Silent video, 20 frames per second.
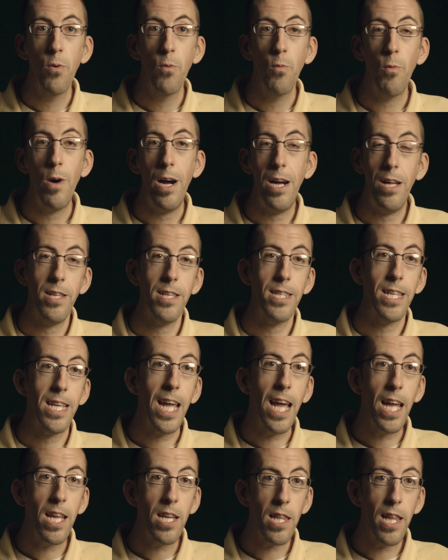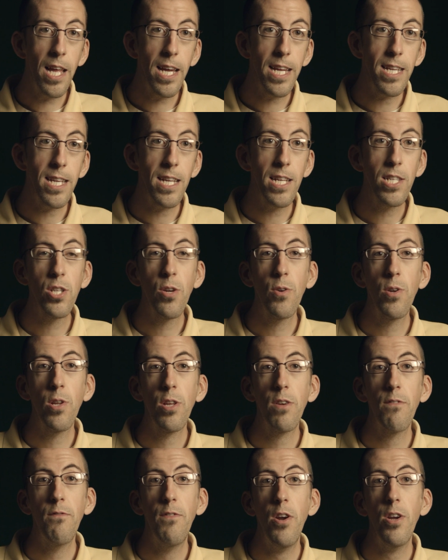while in the candlelight, it's going to
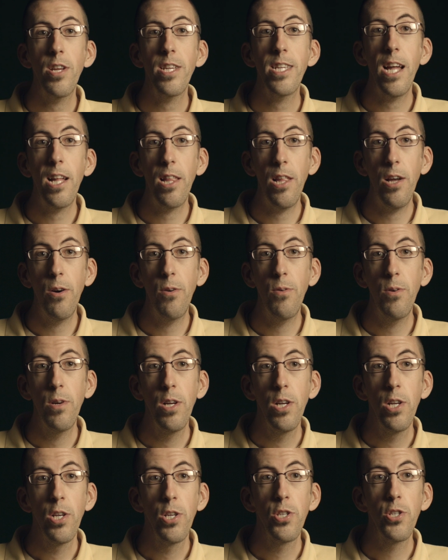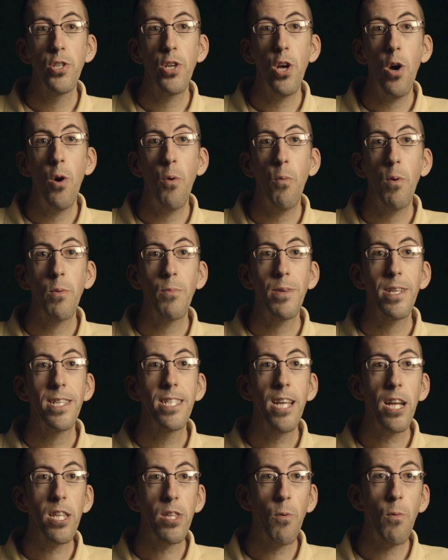look very yellow. So when we
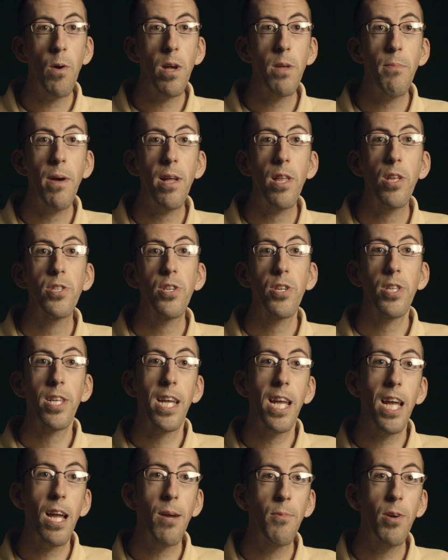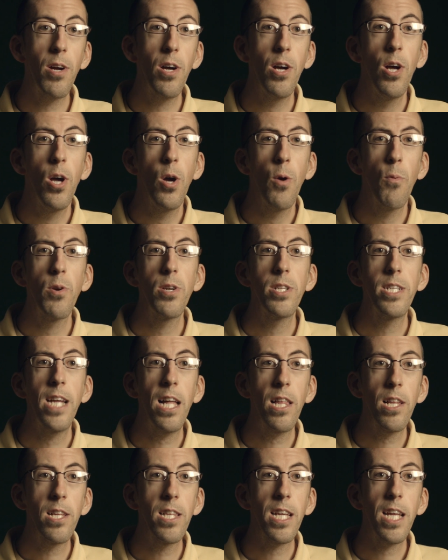set the white balance on the camera, we're
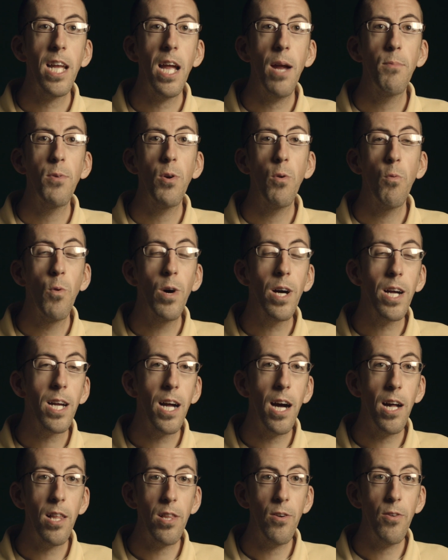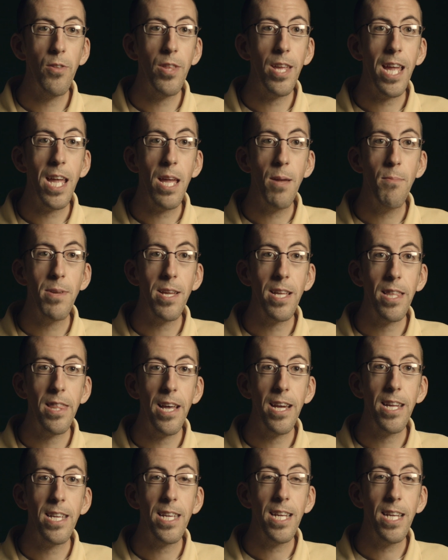telling the camera what color the ambient
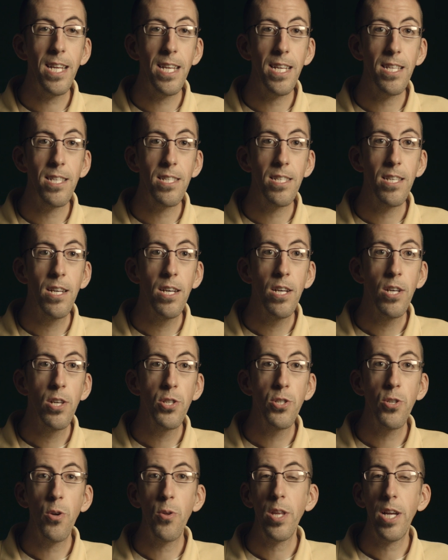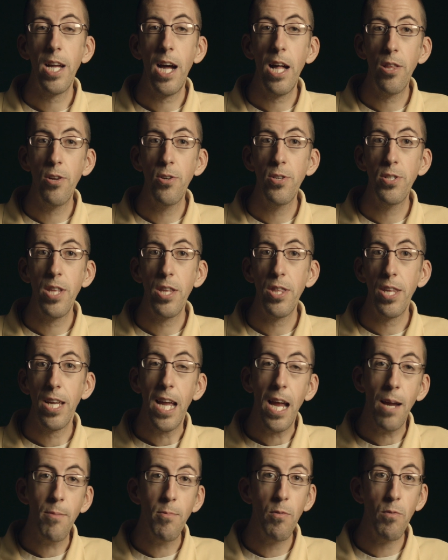light is, so the colors that the
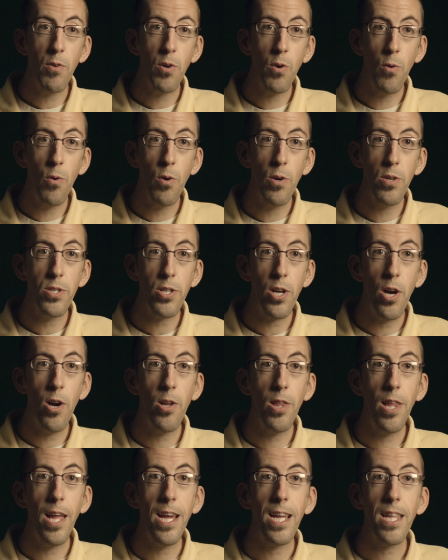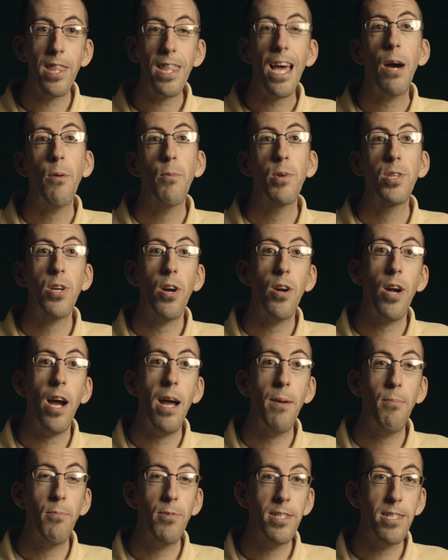camera records are like that which our
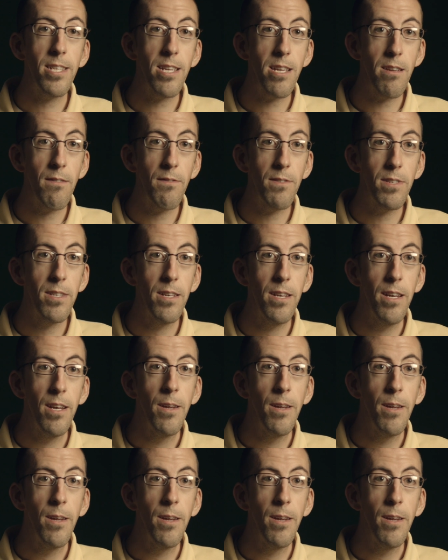eye perceives.